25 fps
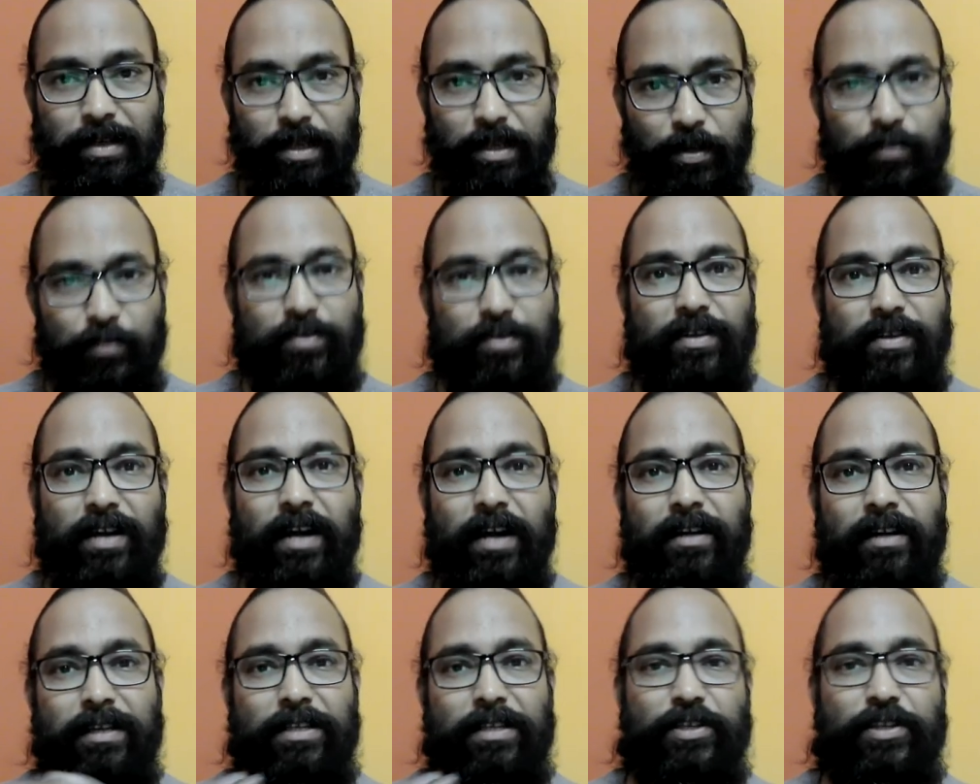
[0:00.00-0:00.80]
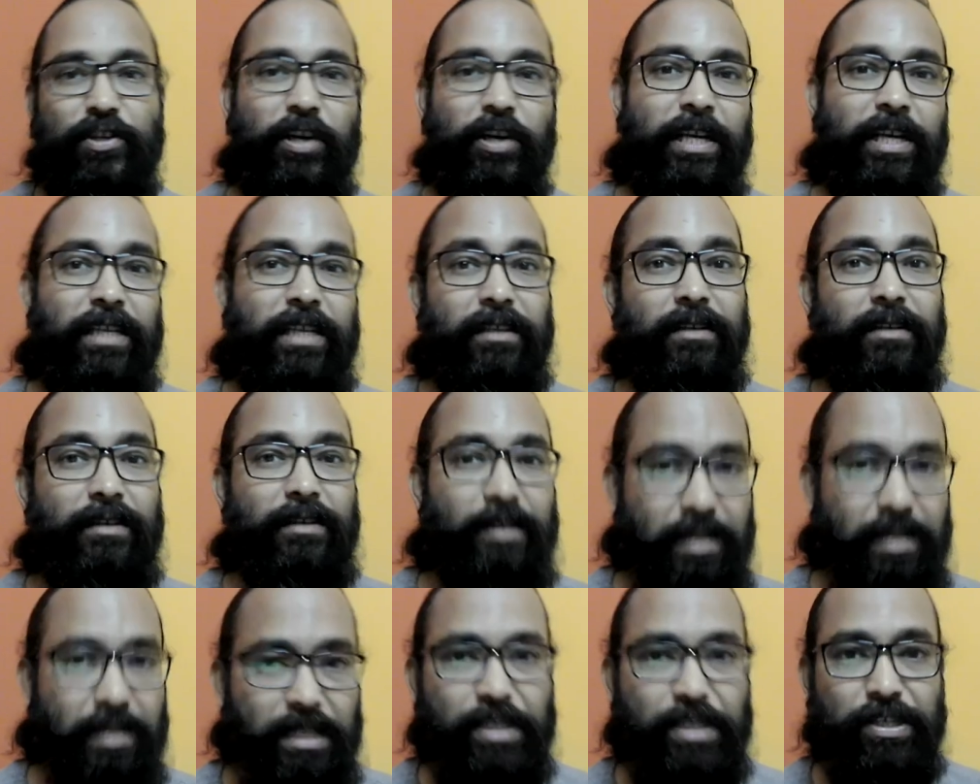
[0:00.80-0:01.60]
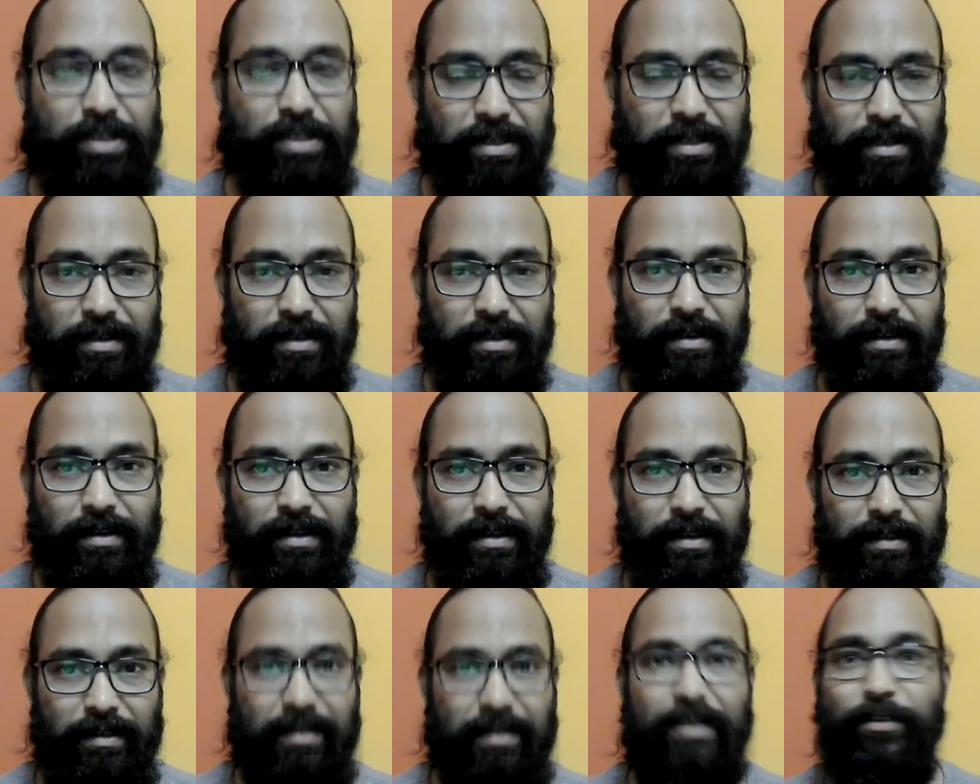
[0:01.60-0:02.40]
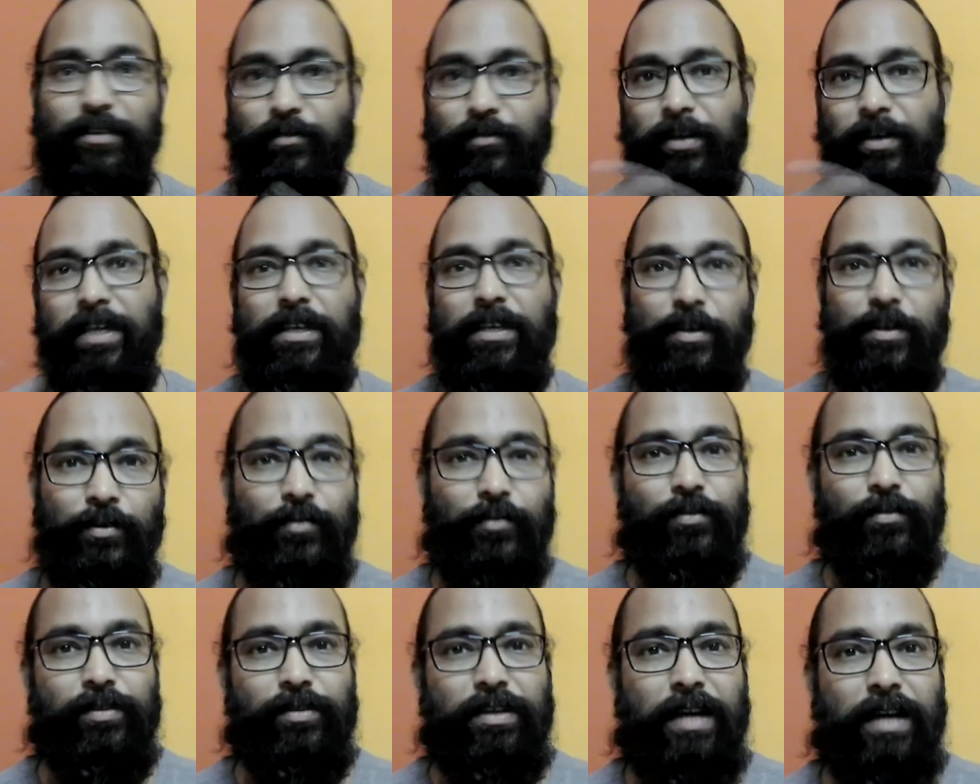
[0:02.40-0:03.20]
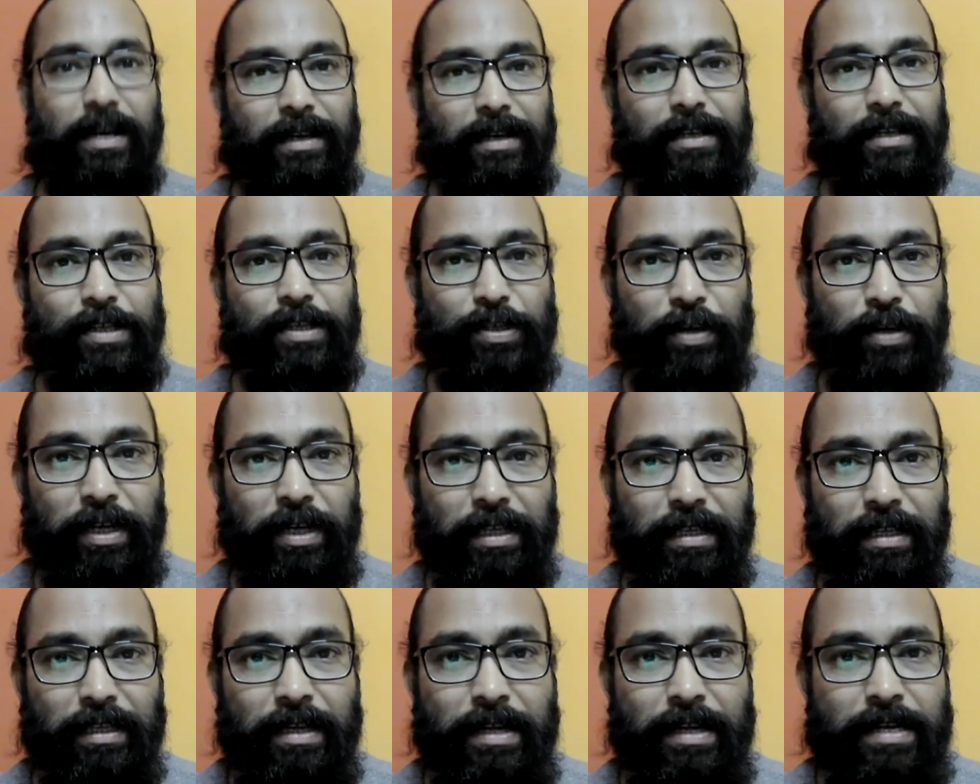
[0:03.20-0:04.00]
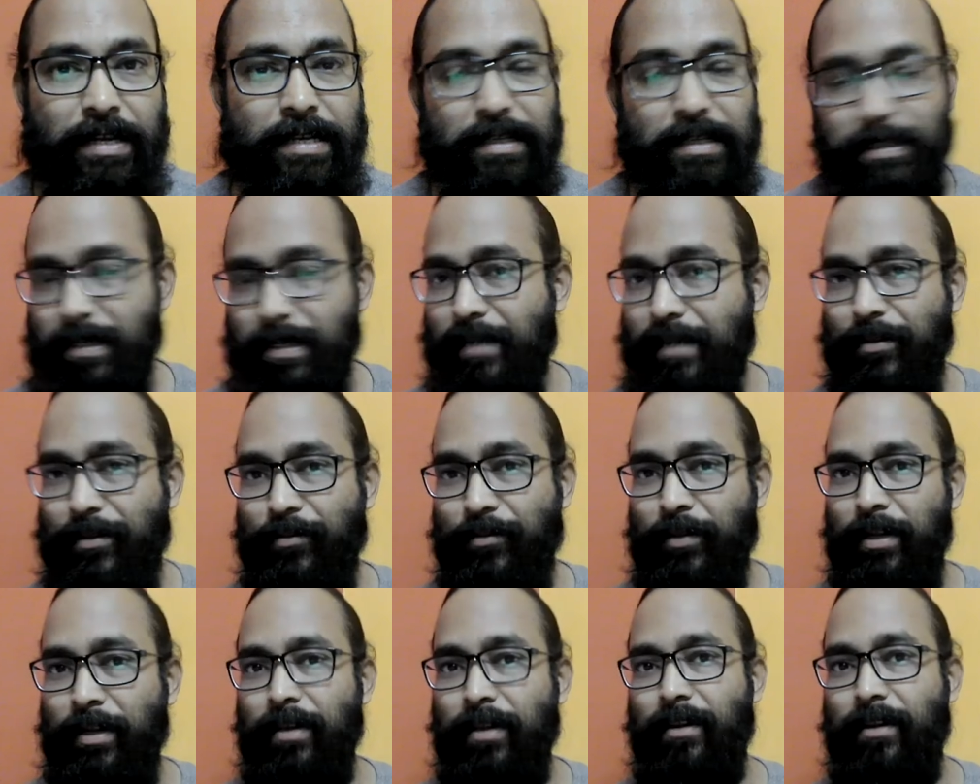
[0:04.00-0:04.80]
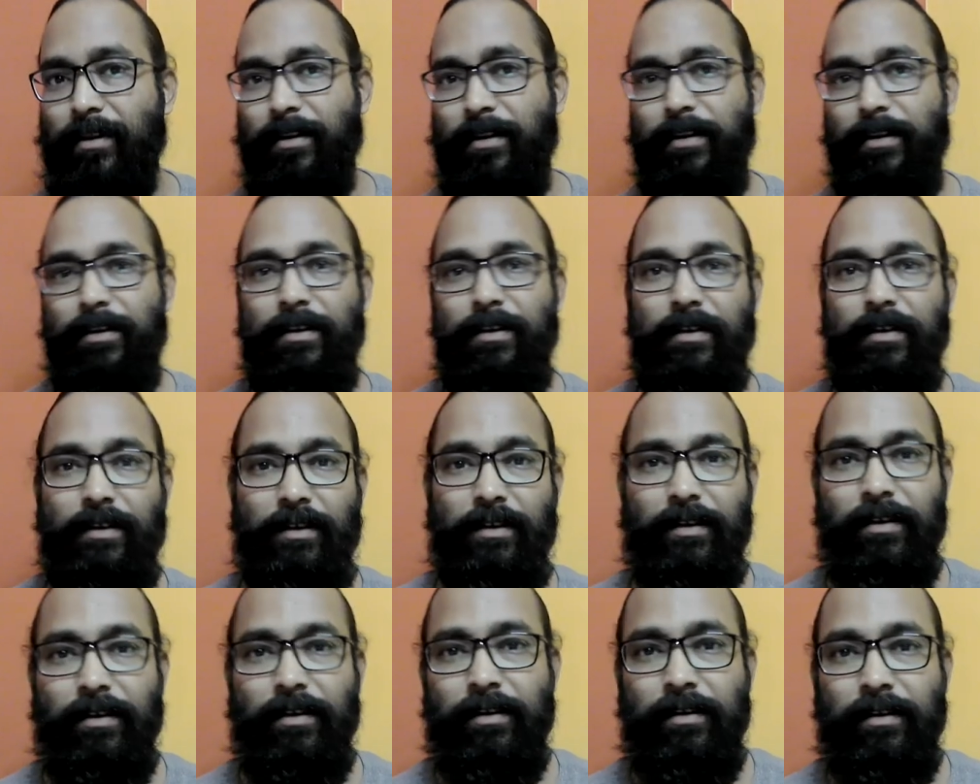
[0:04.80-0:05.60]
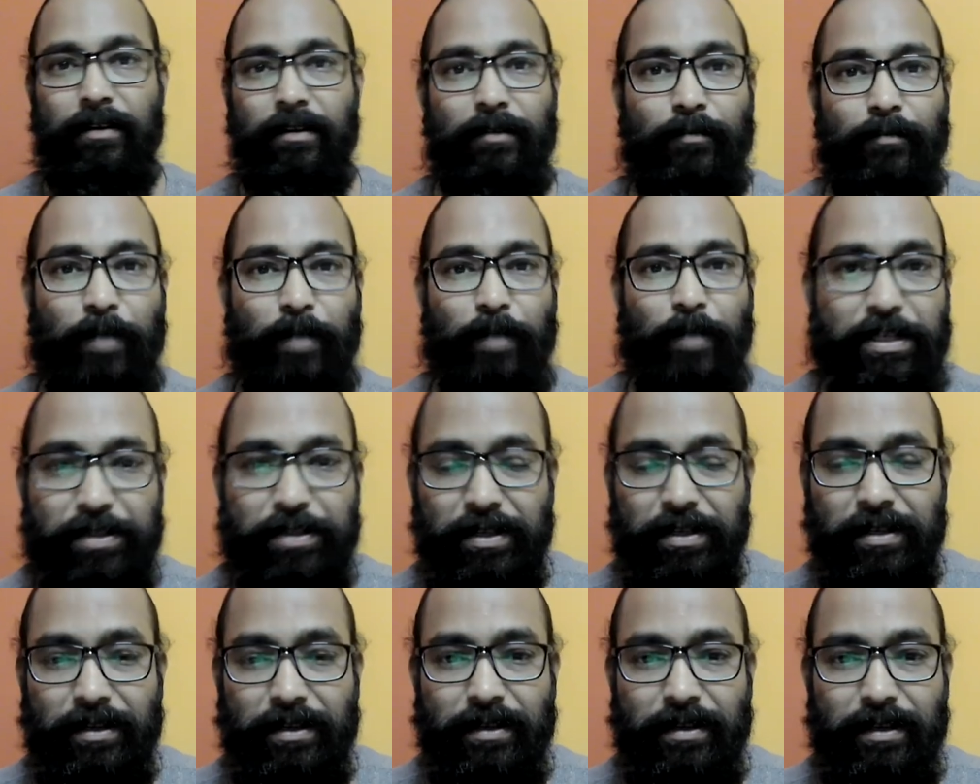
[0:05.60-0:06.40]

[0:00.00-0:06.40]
you start enjoying the touch. That's why you start enjoying the sexual pleasure.